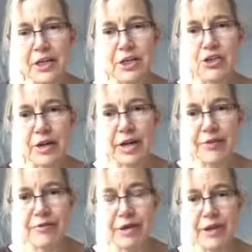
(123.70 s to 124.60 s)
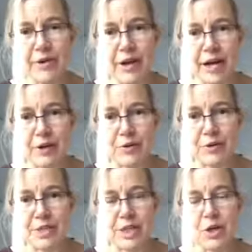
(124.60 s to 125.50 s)
to try to figure
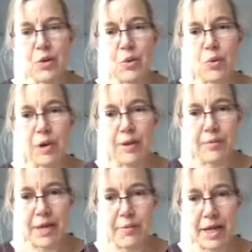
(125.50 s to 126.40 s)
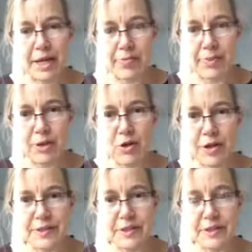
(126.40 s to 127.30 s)
out what might have been
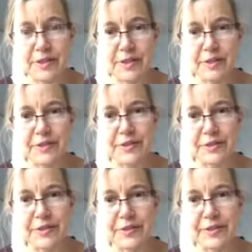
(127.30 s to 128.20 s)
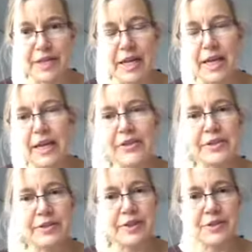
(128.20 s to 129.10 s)
causing these ulcers. And this
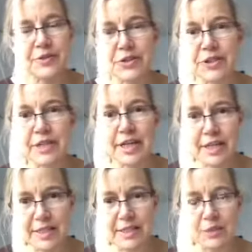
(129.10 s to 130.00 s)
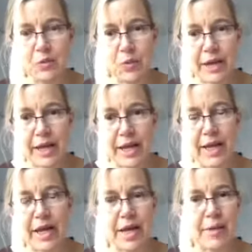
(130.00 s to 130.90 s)
is also just an excellent way
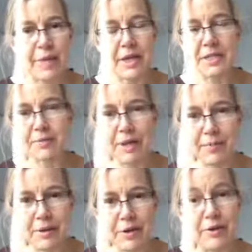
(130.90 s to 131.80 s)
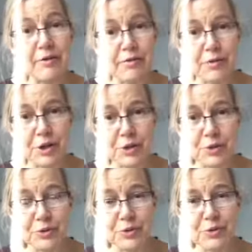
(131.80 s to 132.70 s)
as a pet parent for
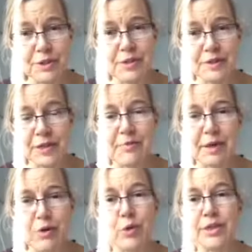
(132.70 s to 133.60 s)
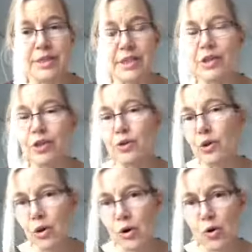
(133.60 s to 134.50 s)
you to think about what's in your
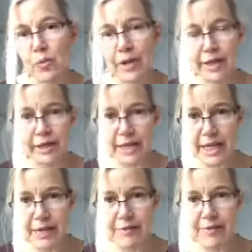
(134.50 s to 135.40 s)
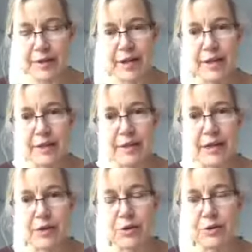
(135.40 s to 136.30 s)
home and life
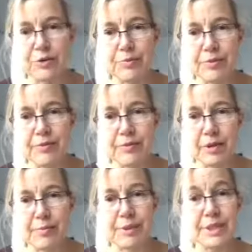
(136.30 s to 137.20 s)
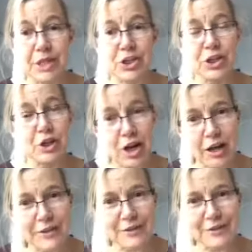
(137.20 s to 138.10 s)
that could potentially
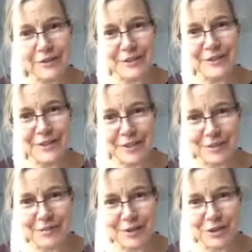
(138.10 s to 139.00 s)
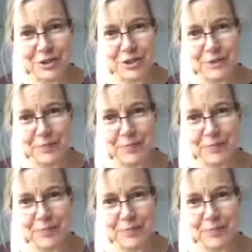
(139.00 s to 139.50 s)
cause ulcers in the future.